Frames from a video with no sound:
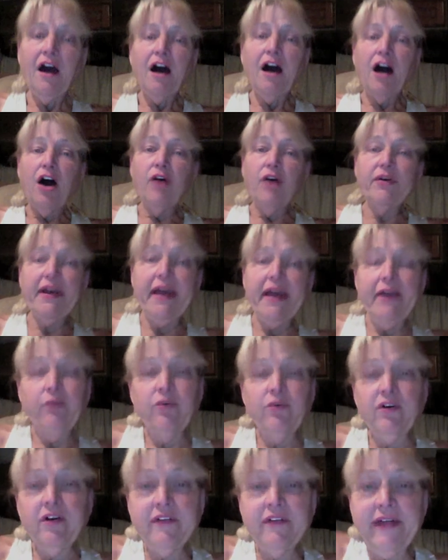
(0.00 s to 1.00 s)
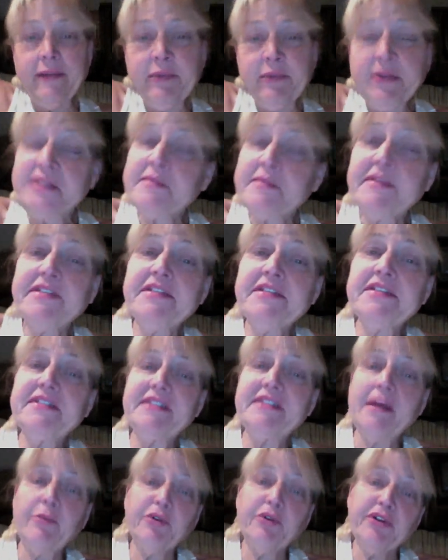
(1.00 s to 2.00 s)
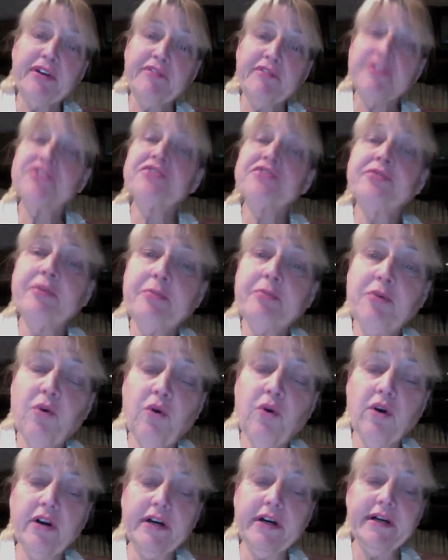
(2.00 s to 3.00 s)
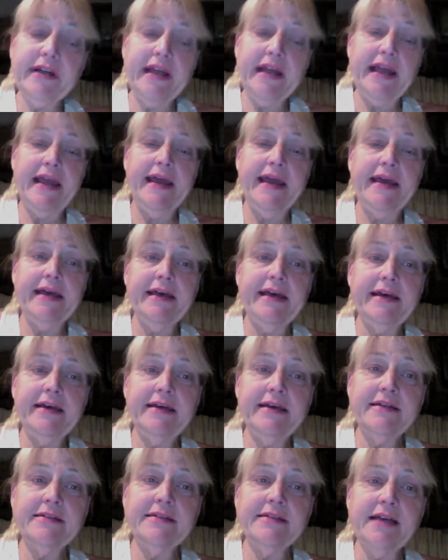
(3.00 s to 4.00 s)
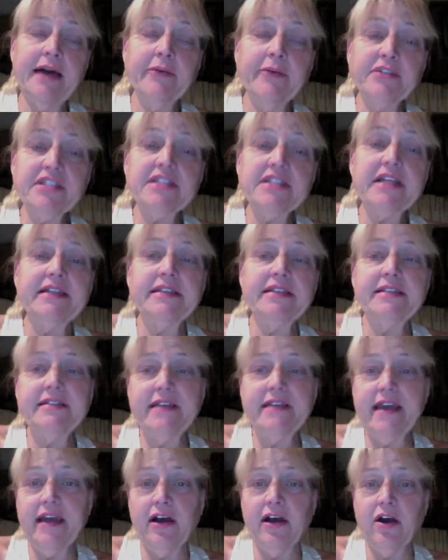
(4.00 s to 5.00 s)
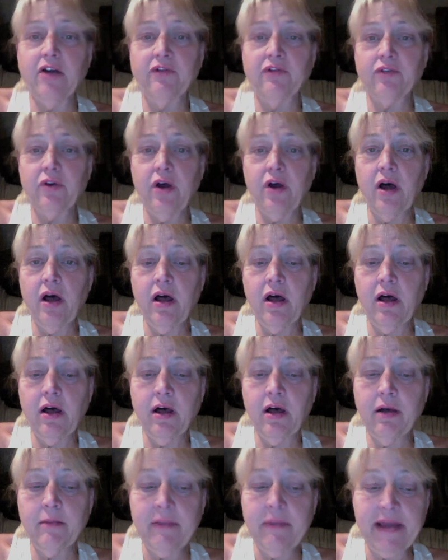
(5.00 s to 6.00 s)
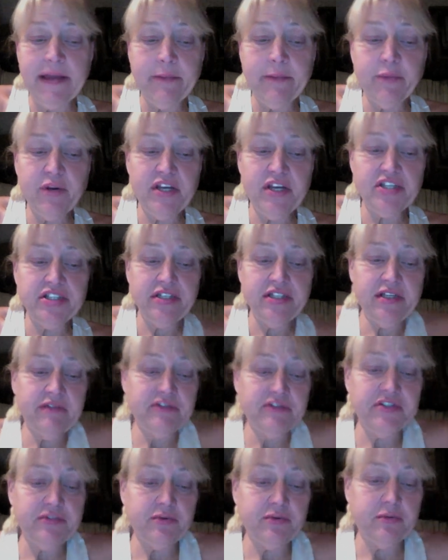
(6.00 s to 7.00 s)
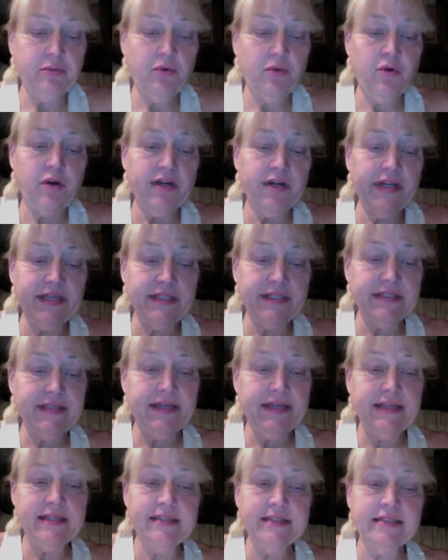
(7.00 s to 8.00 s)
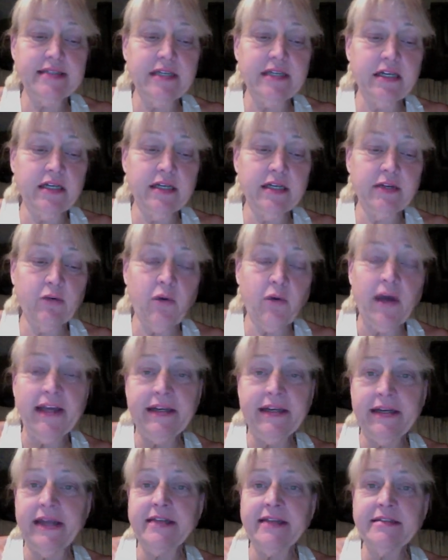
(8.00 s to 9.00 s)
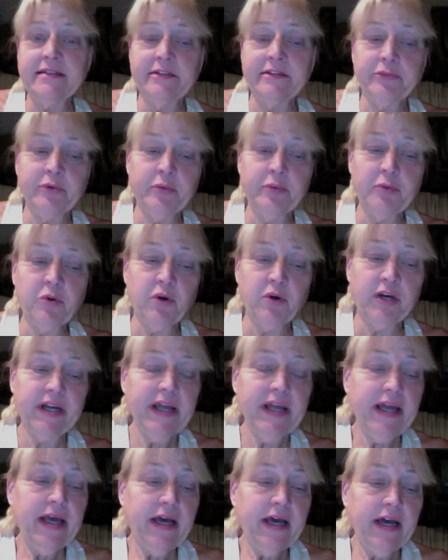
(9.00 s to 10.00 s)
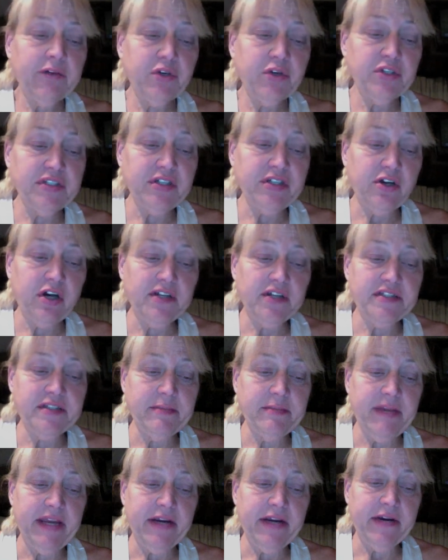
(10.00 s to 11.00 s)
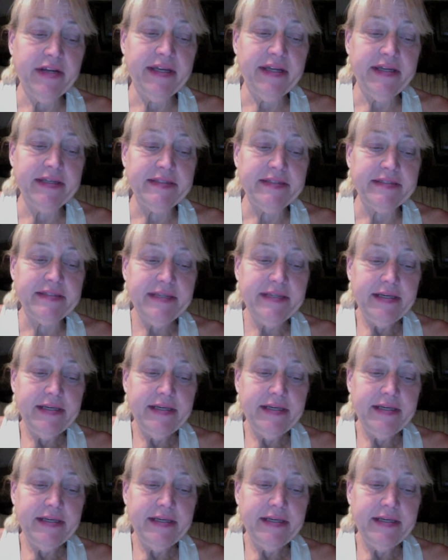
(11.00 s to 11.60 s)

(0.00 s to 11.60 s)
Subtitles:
Okay, well, that brings me to the summary of this report, and I would just like to say overall, my impression of this report is that it is quite an excellent report. Of course, there are some areas